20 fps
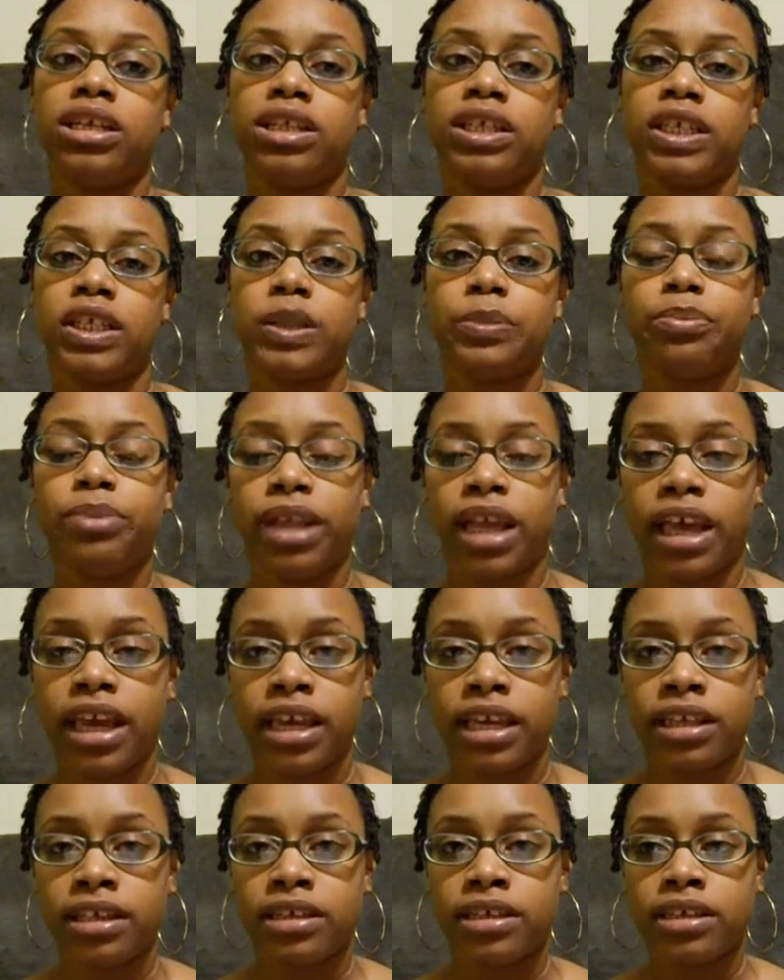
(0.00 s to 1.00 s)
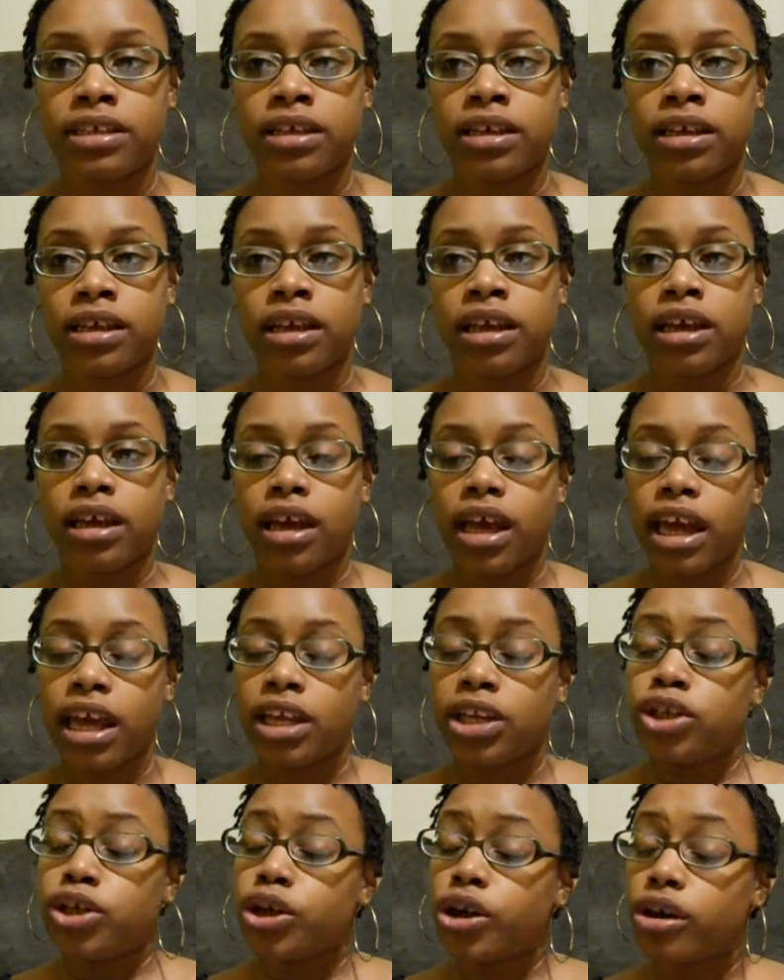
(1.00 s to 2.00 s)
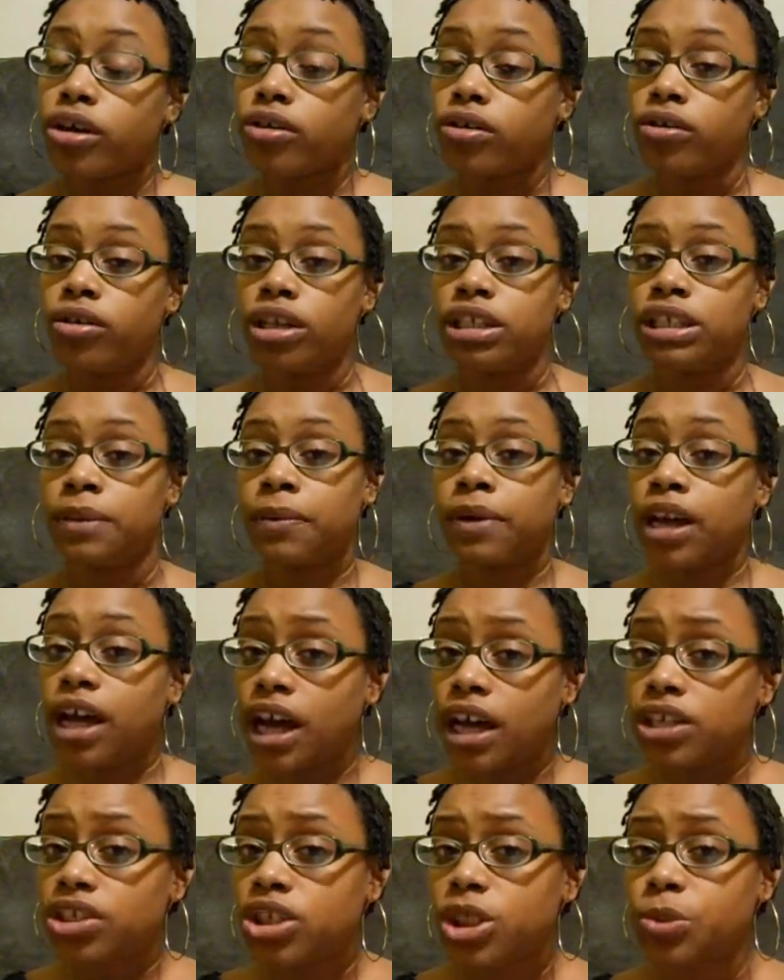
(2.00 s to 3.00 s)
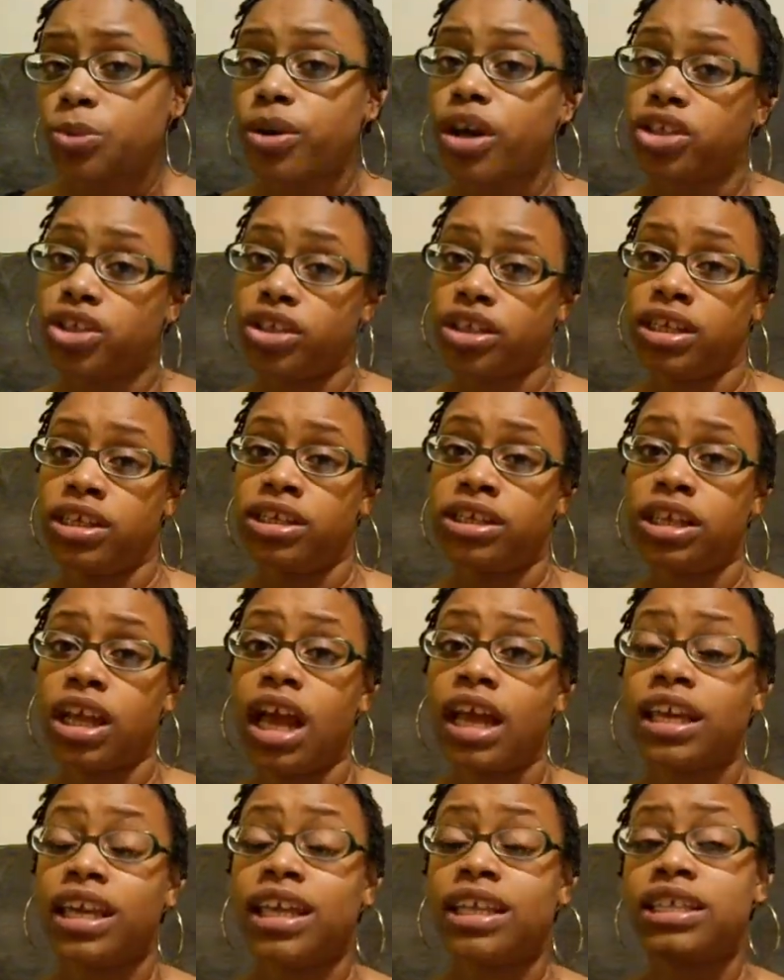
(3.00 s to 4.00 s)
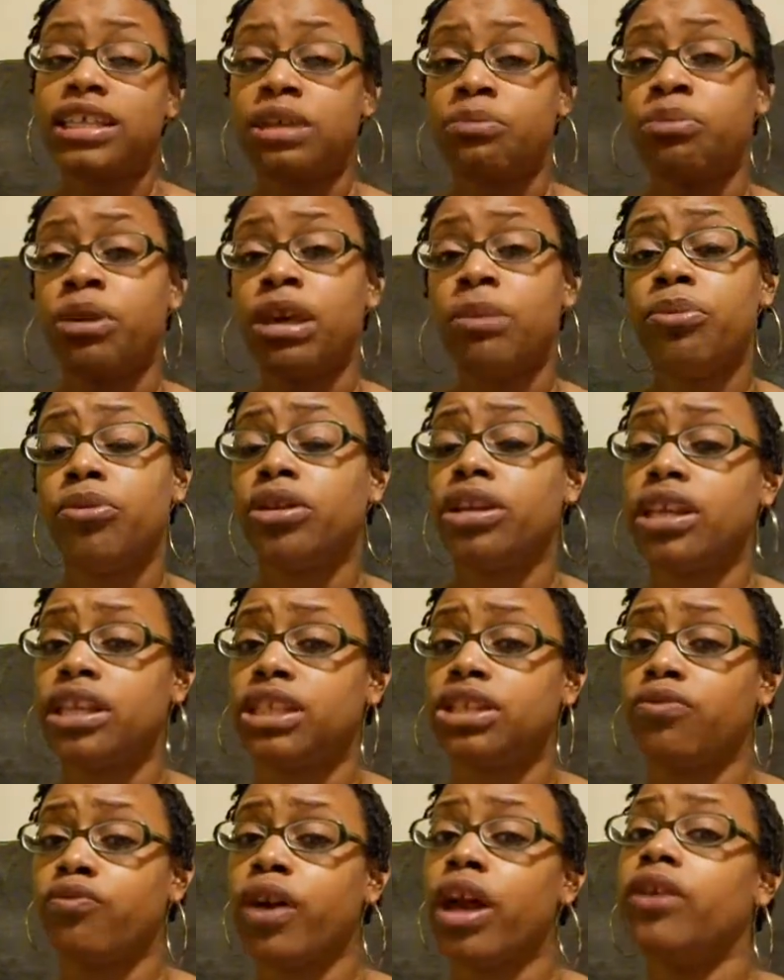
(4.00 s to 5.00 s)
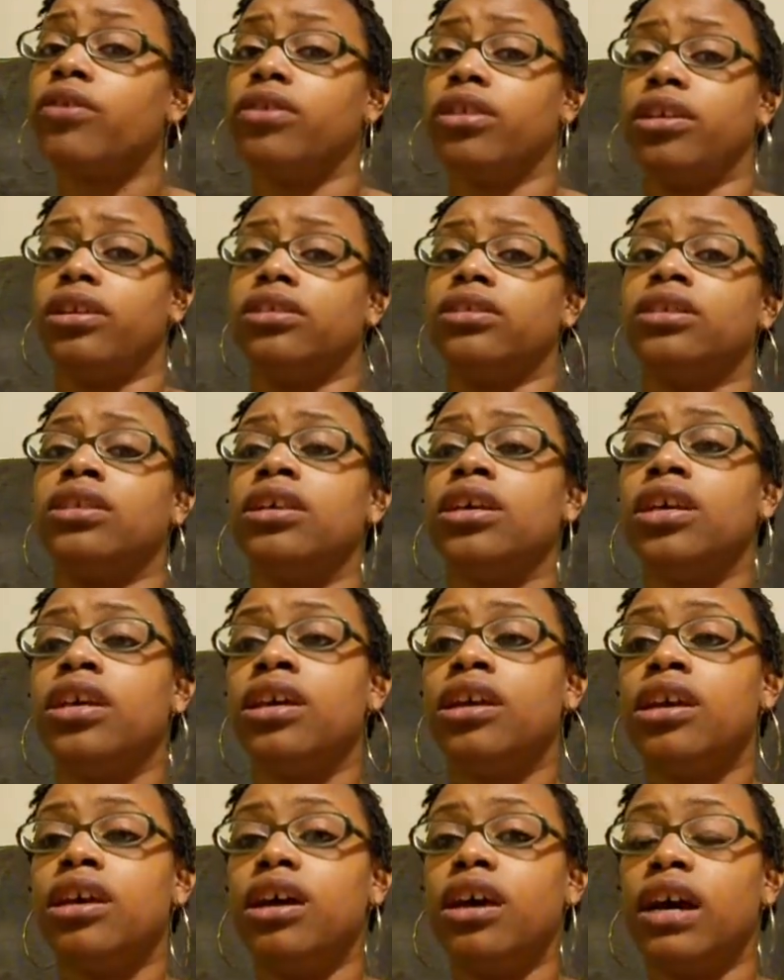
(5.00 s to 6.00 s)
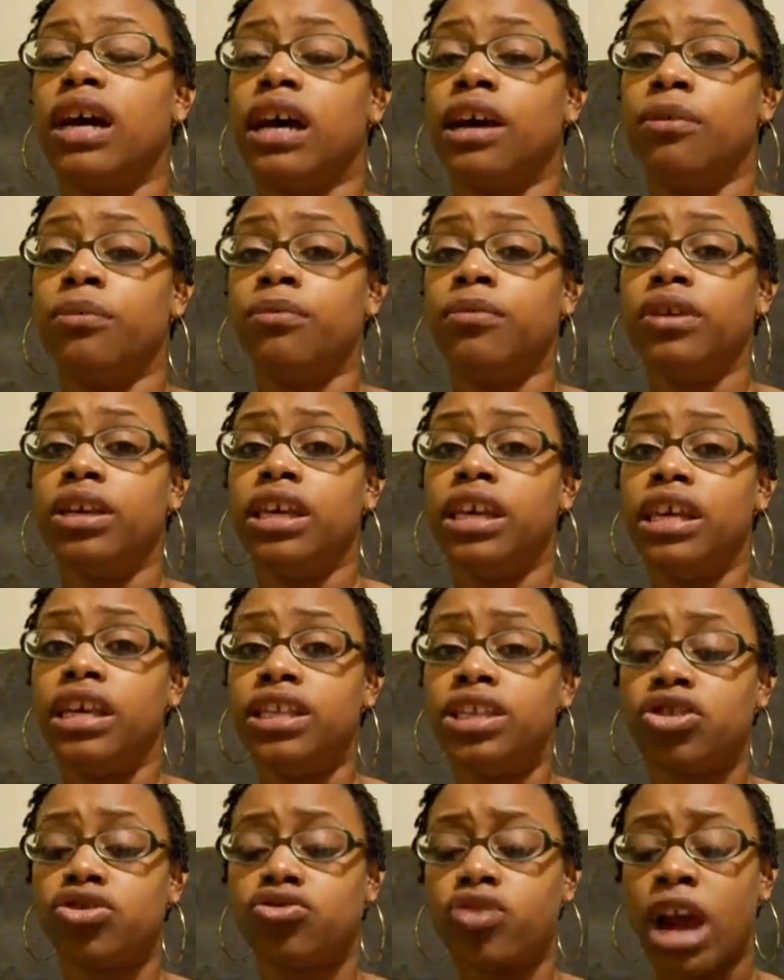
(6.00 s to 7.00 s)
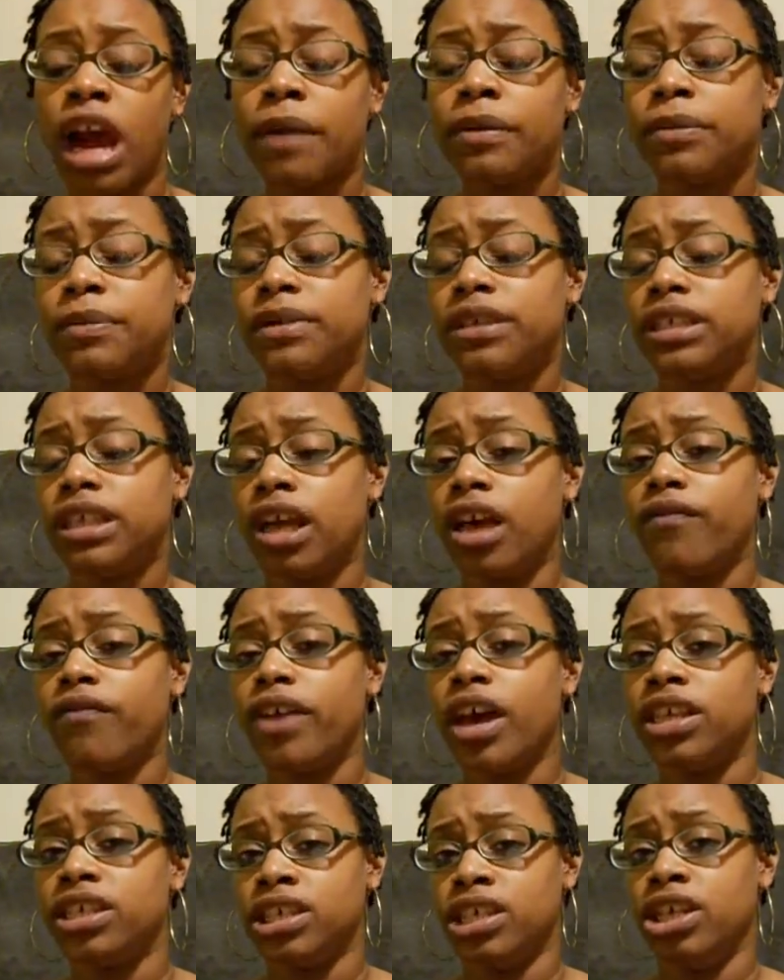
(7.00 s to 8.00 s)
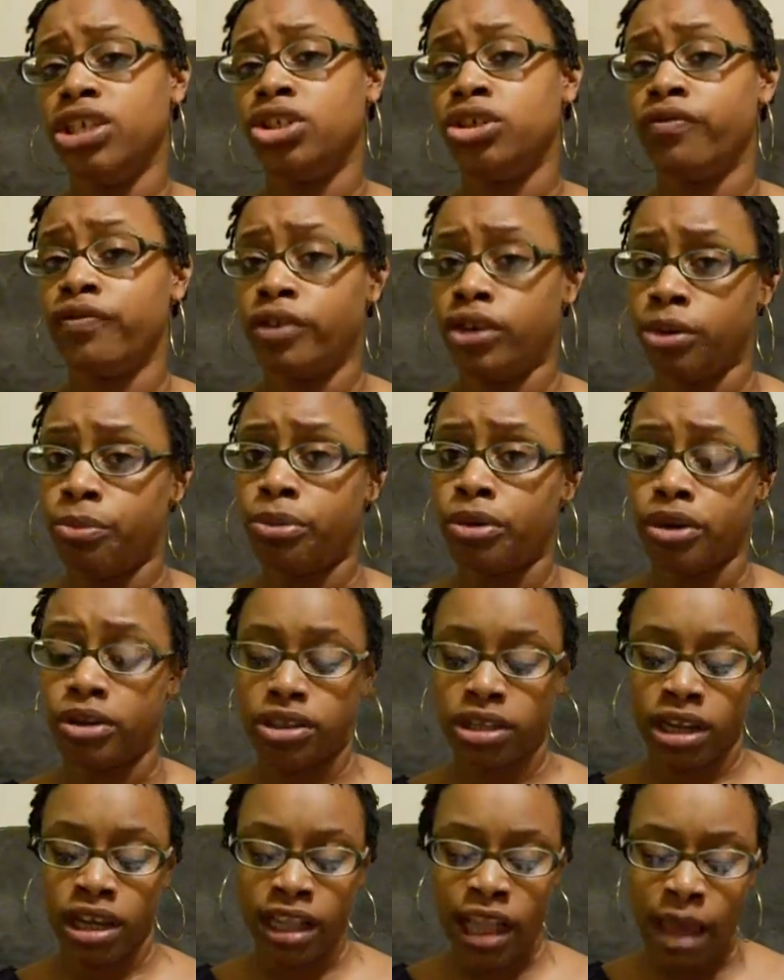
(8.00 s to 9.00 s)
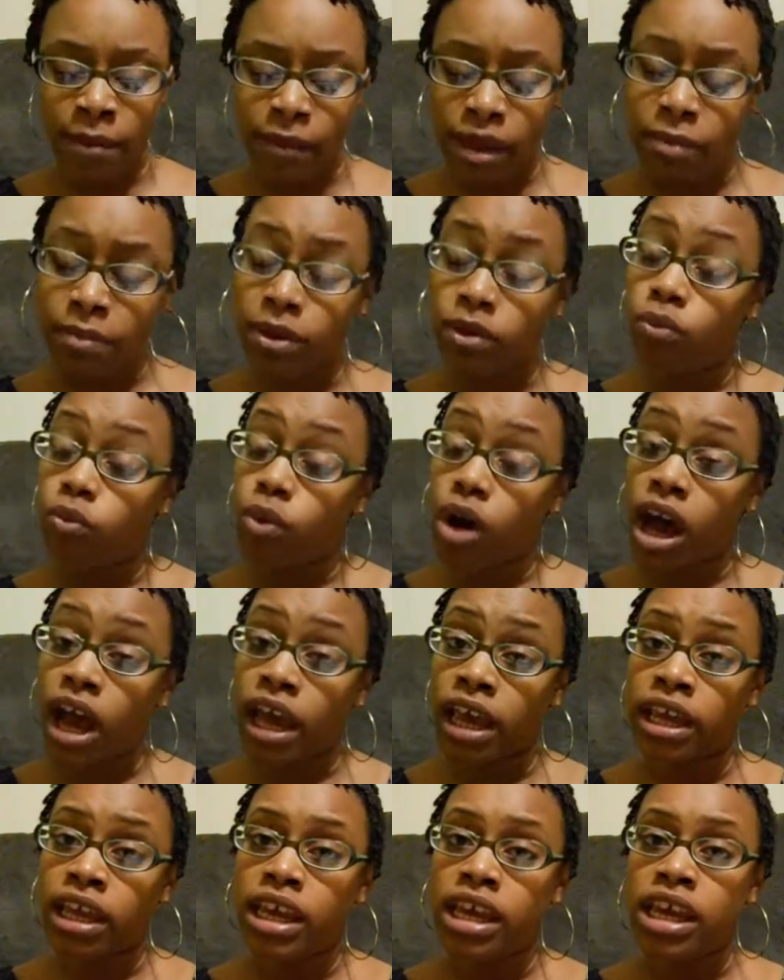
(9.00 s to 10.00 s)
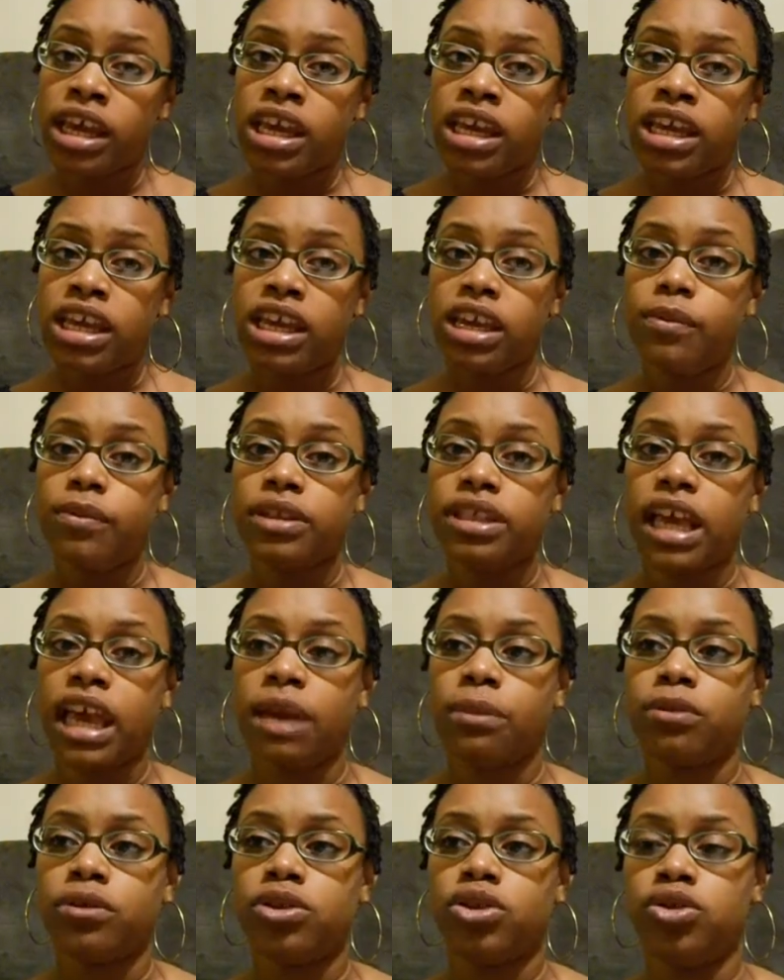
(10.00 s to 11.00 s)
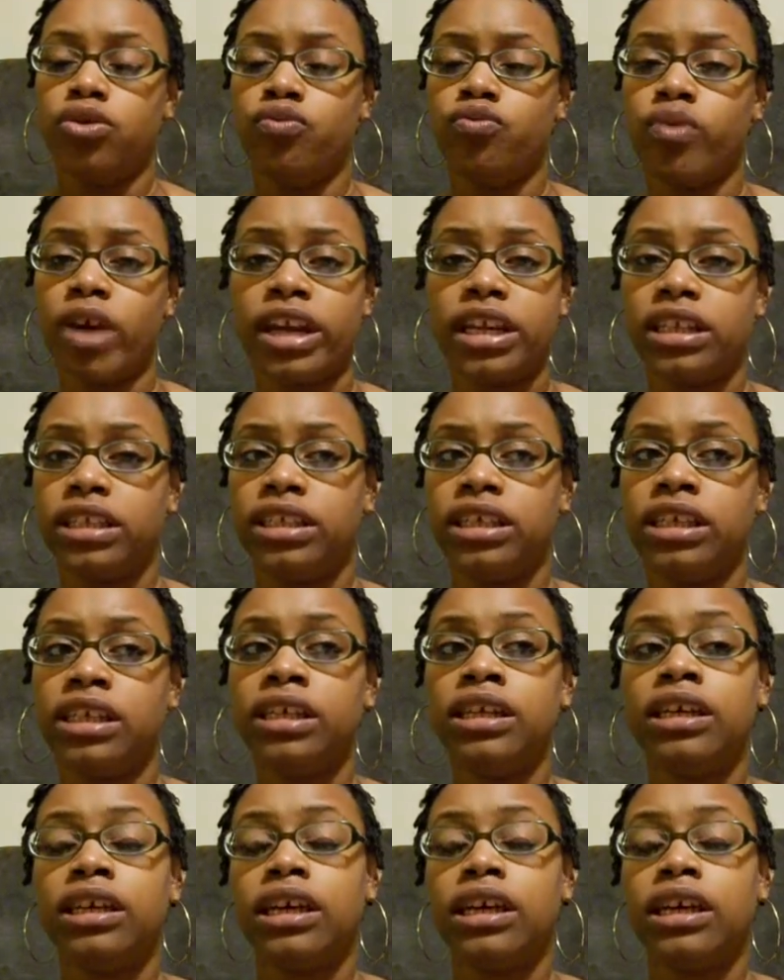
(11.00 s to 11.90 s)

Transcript: displays internal and subconscious prejudice against the people in his surroundings. He describes himself as an introverted person, and that may be why he was able to readily